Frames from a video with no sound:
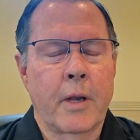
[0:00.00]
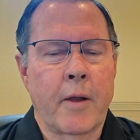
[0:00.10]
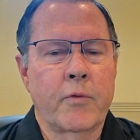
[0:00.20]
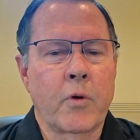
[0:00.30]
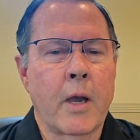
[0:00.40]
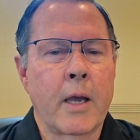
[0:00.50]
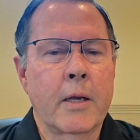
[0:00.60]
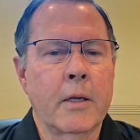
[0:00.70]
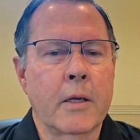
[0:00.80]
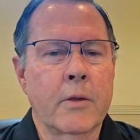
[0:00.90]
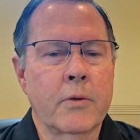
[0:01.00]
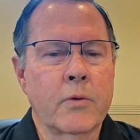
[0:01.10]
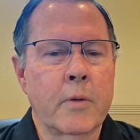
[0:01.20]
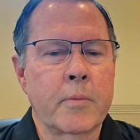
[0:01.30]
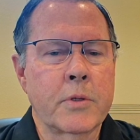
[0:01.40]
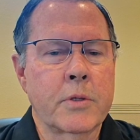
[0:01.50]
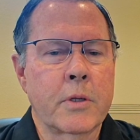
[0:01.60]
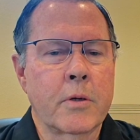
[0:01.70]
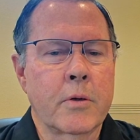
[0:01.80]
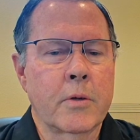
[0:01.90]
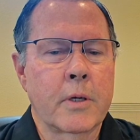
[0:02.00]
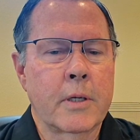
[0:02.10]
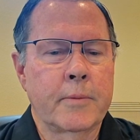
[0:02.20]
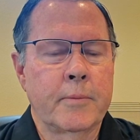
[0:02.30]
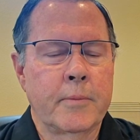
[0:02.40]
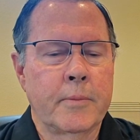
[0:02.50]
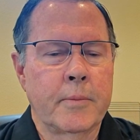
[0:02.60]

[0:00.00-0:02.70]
I've tried and other treatments that are